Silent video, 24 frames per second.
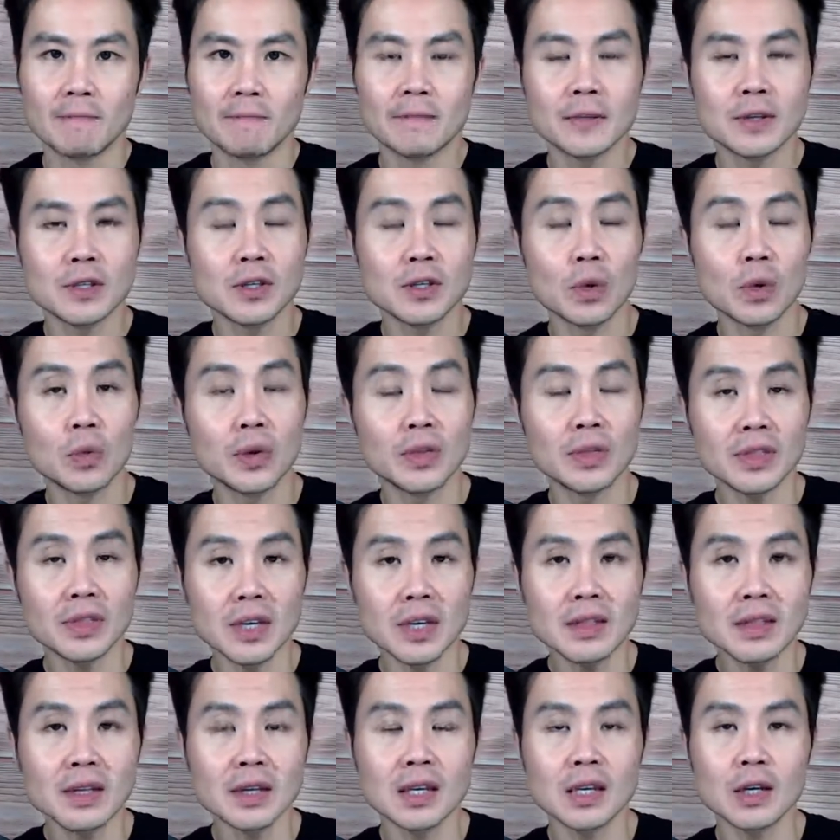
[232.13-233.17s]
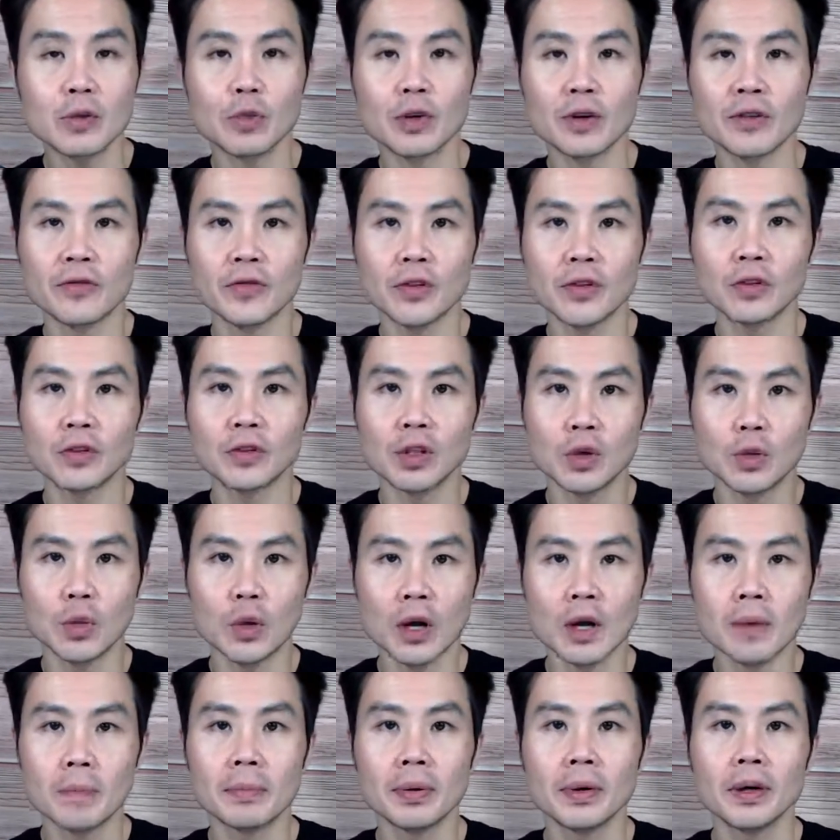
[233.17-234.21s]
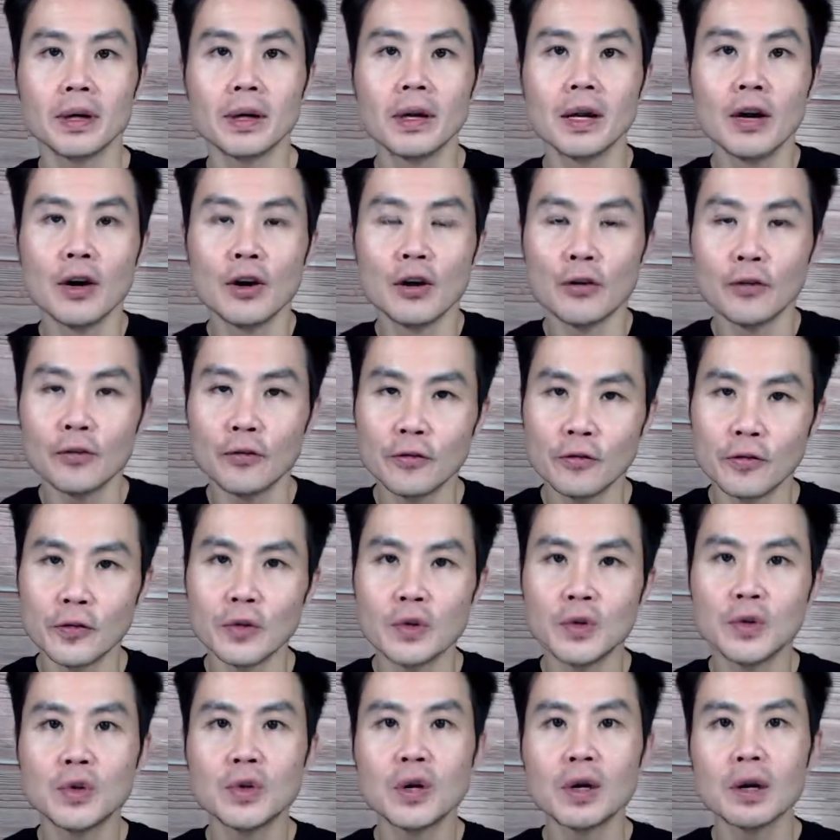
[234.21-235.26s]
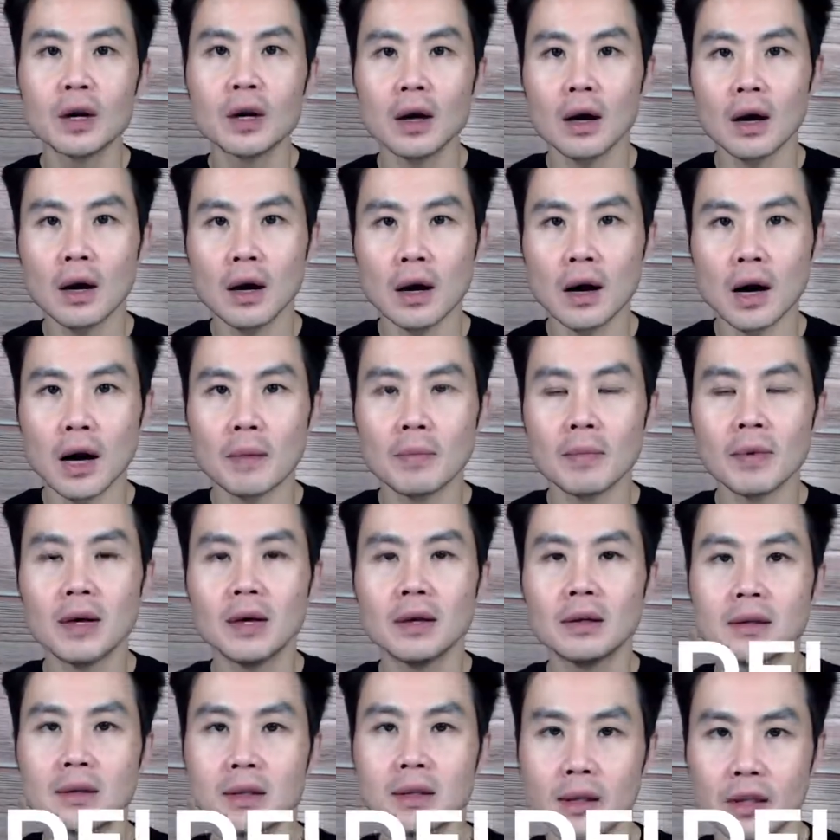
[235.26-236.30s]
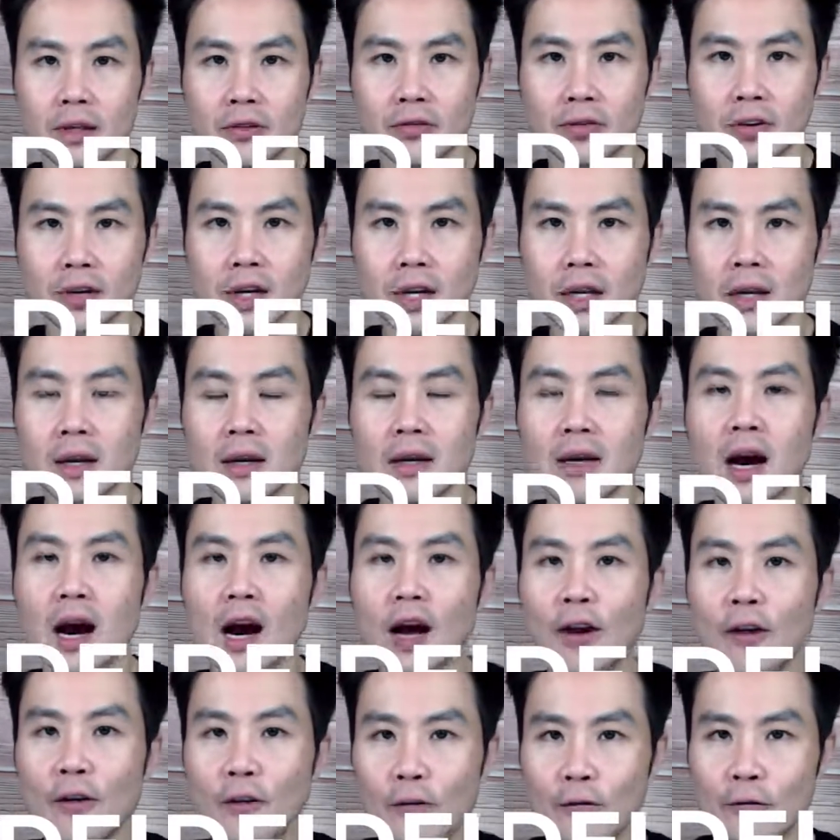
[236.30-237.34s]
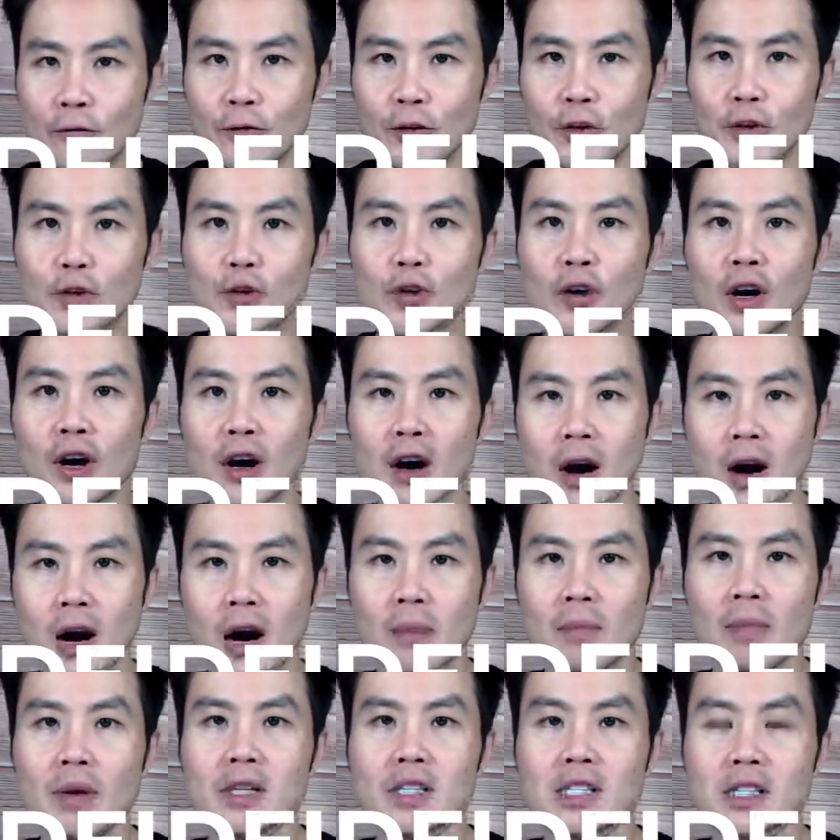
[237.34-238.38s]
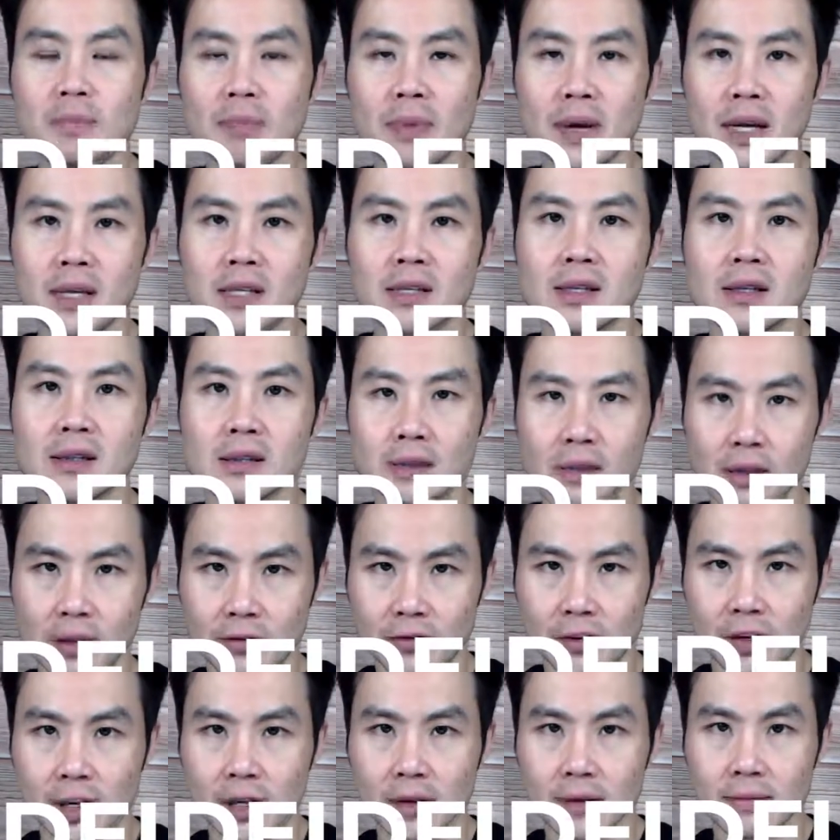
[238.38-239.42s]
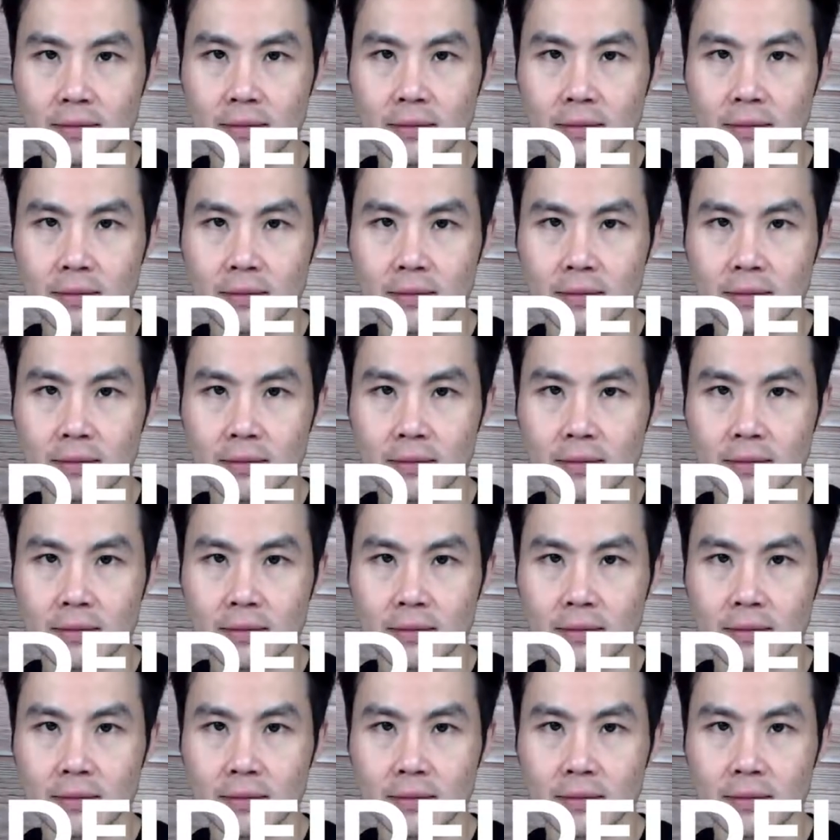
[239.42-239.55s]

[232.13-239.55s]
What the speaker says: So within the keyword field, you want to put food, comma, delivery, not food, comma, space, delivery.